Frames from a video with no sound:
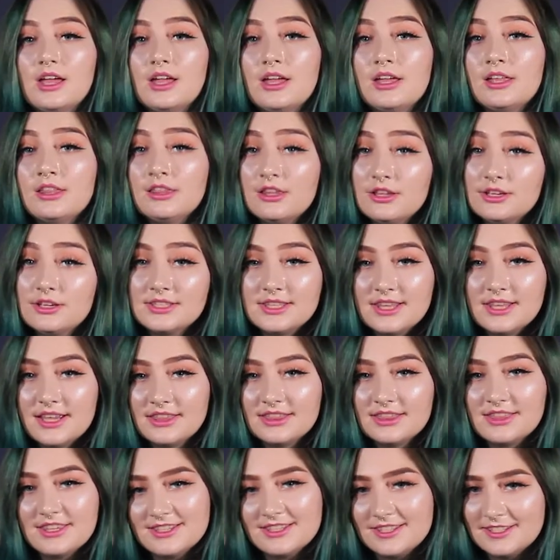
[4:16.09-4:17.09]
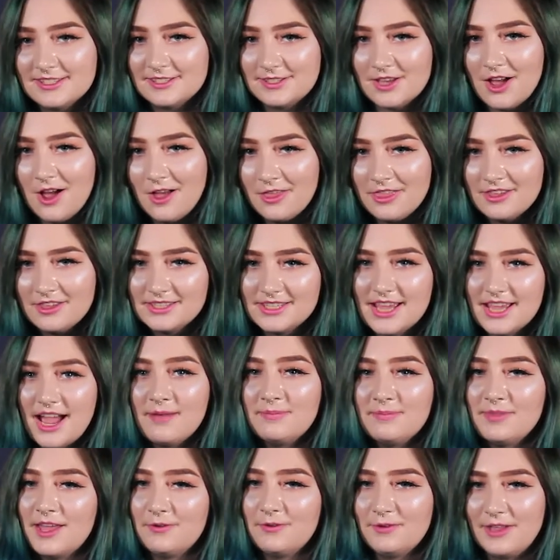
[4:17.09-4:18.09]
It looks like this is all the
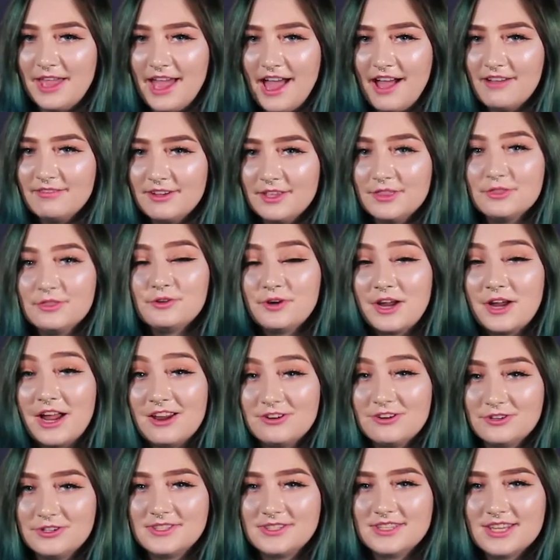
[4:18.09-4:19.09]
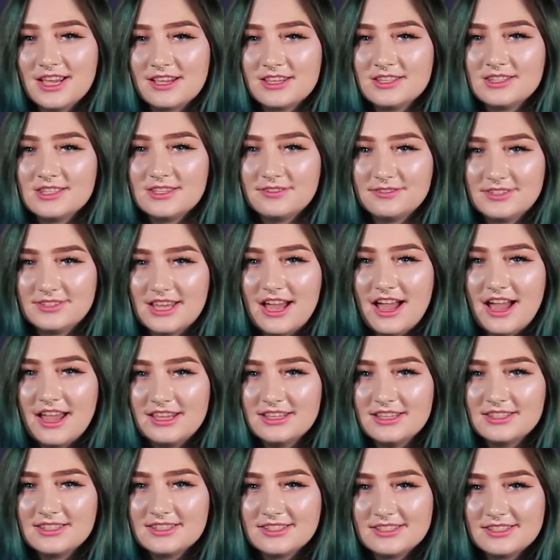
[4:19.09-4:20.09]
time that we have on 300 Seconds of
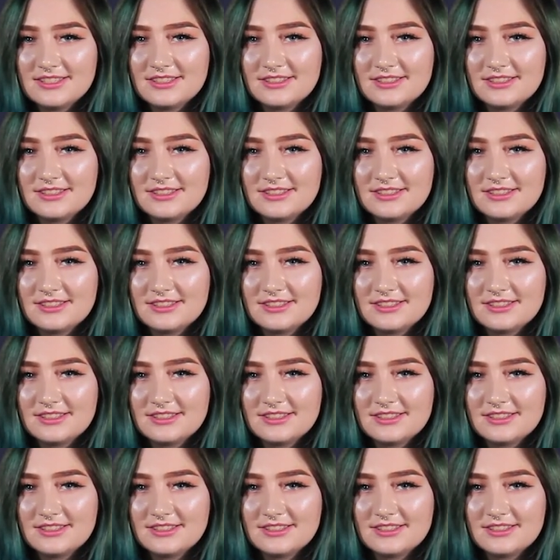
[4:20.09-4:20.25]
Science.